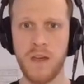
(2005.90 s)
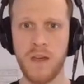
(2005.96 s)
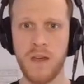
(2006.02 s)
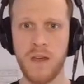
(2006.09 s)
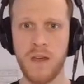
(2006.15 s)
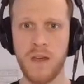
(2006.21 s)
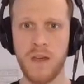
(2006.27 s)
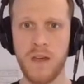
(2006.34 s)

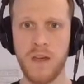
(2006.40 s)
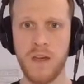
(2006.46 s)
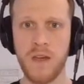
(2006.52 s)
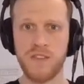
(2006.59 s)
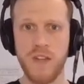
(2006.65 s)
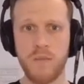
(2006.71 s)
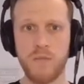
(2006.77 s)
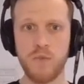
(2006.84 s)
Then the
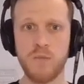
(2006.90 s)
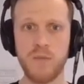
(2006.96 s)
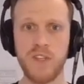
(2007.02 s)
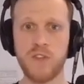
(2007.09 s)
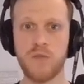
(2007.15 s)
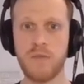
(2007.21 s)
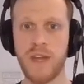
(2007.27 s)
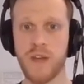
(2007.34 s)
next step would be
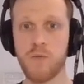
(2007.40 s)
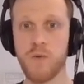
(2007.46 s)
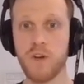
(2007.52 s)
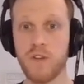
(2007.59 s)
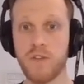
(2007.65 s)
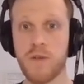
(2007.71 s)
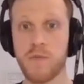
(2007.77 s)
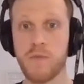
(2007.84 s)
to make
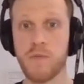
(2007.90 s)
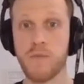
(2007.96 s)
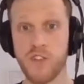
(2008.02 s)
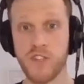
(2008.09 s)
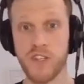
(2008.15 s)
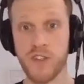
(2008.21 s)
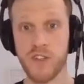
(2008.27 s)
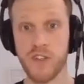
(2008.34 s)
one of your
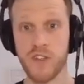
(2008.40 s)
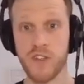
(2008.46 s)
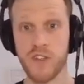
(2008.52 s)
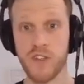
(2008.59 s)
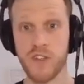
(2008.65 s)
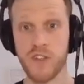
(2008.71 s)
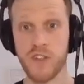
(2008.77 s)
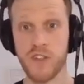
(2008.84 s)
projects reuse
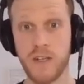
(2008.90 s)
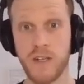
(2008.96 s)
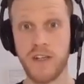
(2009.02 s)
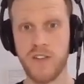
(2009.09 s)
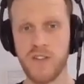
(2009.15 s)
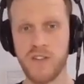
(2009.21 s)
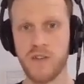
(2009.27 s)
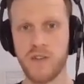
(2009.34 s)
compliant,
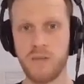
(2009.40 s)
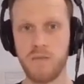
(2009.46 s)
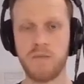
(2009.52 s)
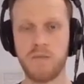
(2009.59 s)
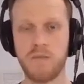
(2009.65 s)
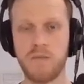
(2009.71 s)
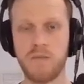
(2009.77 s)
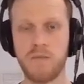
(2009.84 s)
actually.
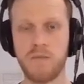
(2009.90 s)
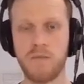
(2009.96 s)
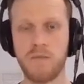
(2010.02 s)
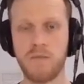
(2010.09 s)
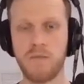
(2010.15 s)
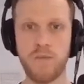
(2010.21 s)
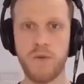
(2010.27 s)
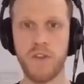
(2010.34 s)
As you've
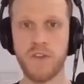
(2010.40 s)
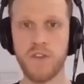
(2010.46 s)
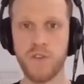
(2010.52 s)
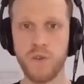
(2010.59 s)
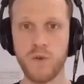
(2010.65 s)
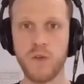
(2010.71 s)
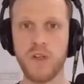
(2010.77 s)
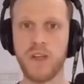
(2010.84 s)
seen with the
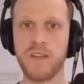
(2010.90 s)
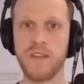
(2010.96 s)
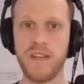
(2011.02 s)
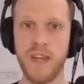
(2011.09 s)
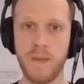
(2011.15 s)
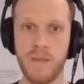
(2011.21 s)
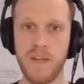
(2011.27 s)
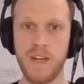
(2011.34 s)
tool and
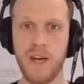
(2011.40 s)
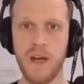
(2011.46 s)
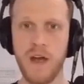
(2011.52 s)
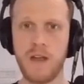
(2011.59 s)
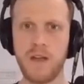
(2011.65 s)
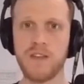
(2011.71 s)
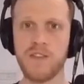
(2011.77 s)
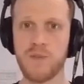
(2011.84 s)
the
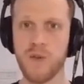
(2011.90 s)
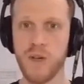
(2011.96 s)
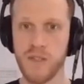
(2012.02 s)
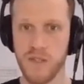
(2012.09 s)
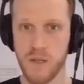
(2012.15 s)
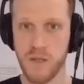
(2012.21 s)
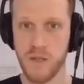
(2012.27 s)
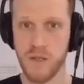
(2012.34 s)
API, that's quite
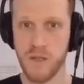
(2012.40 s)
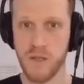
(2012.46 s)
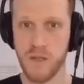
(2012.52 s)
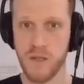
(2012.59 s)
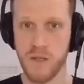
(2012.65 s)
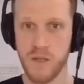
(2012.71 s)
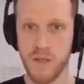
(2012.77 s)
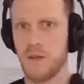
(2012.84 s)
simple.
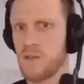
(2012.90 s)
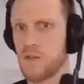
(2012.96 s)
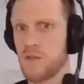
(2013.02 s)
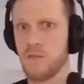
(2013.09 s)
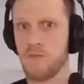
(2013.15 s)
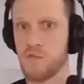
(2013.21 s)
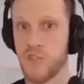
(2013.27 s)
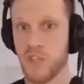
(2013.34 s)

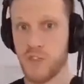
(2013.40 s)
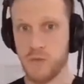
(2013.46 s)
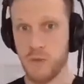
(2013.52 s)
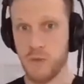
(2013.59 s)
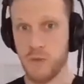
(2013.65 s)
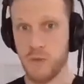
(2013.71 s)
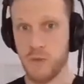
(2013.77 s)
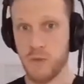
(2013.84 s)
So just
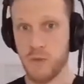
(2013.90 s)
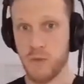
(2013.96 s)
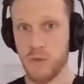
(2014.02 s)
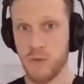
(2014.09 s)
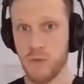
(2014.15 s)
try it out, right?